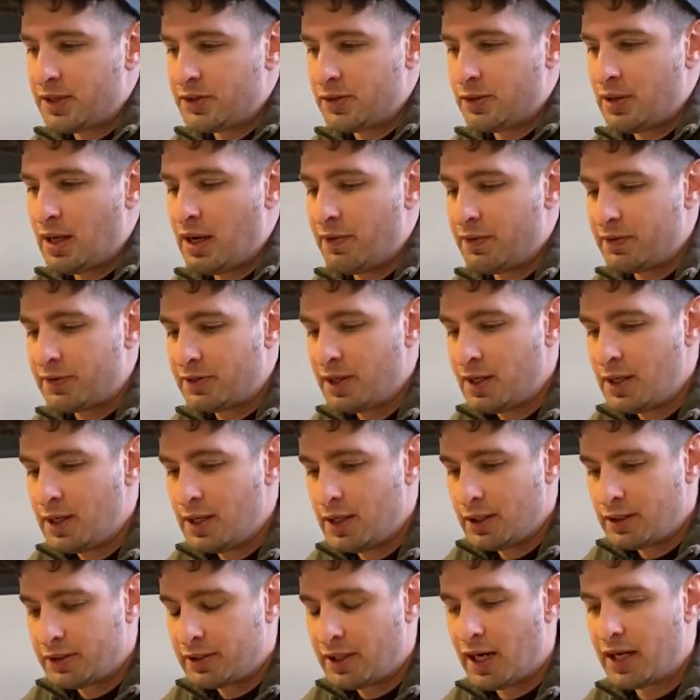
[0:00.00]
So you have it
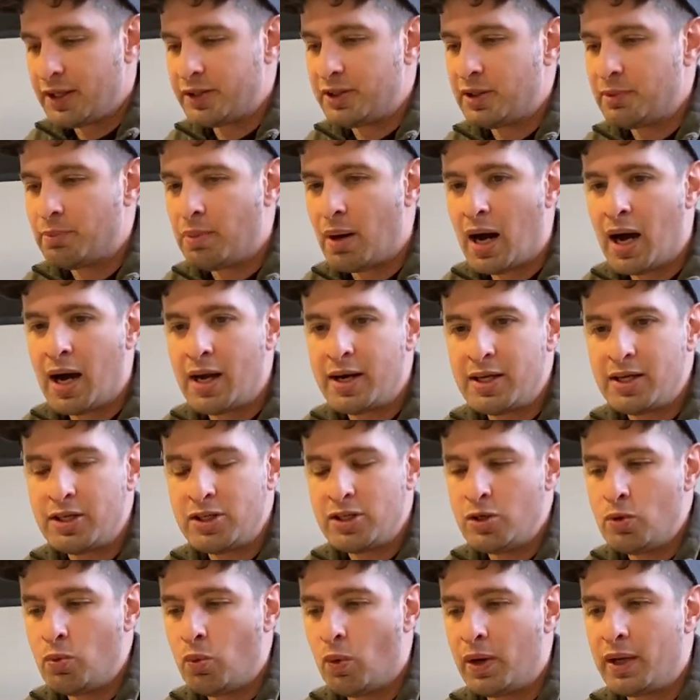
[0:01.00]
tied to your body,
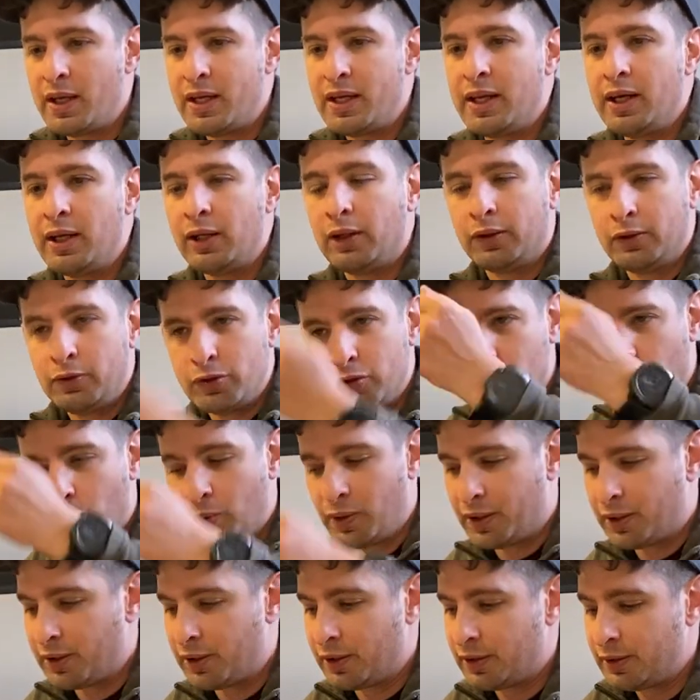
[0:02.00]
you want to get it loose
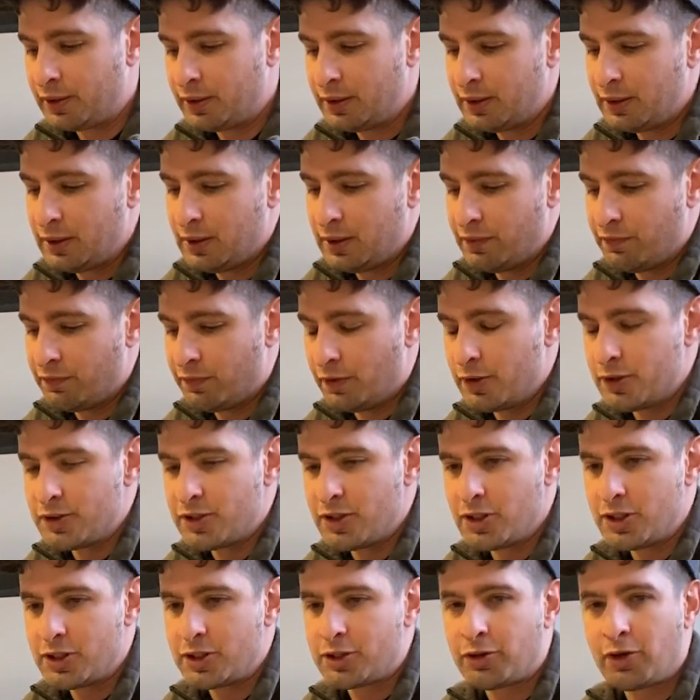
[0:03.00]
quicker
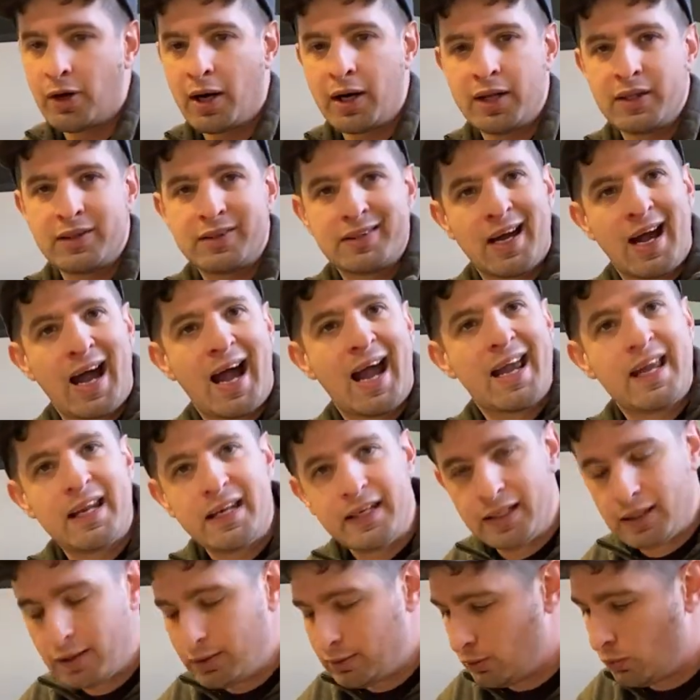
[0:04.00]
versus trying to tighten
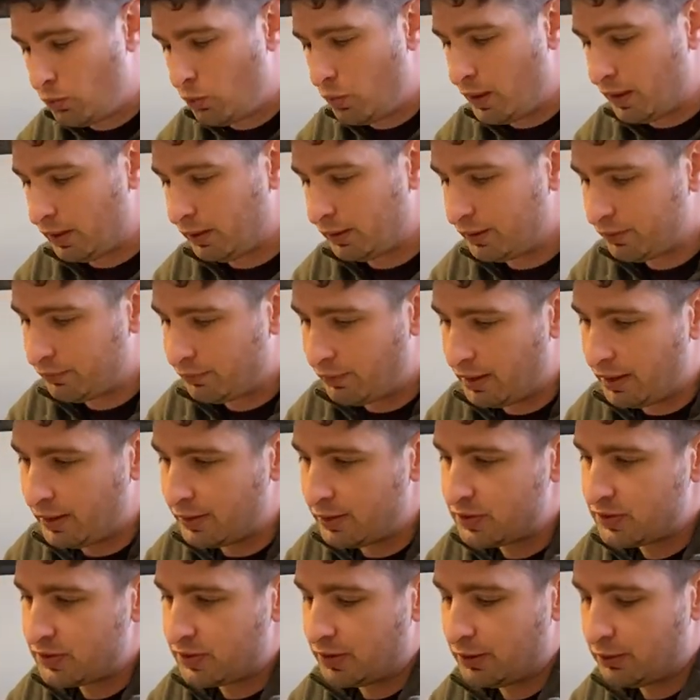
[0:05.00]
it quickly, right?
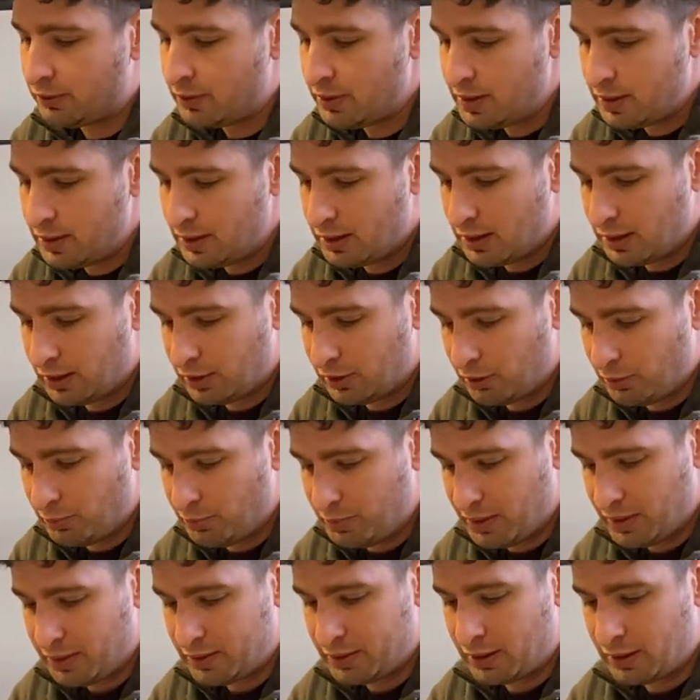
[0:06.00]
So a little
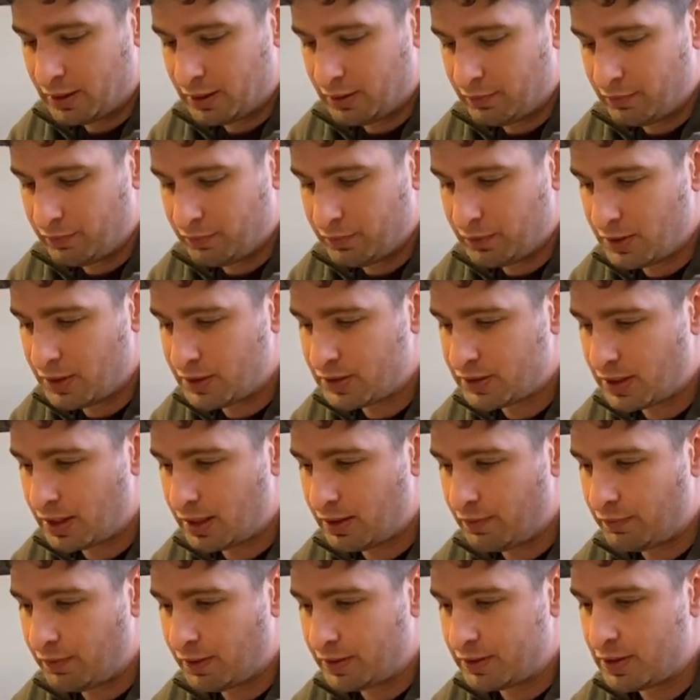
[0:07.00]
bit, that's kind
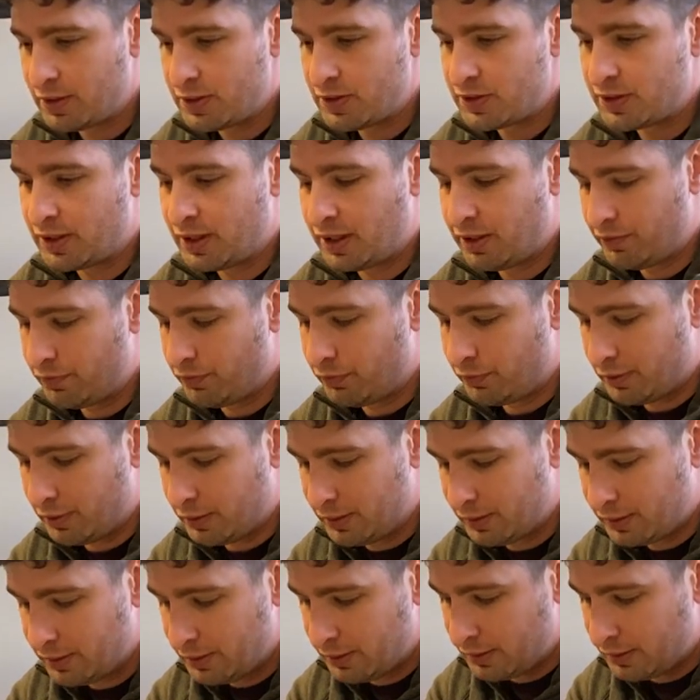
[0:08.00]
of like the design for it.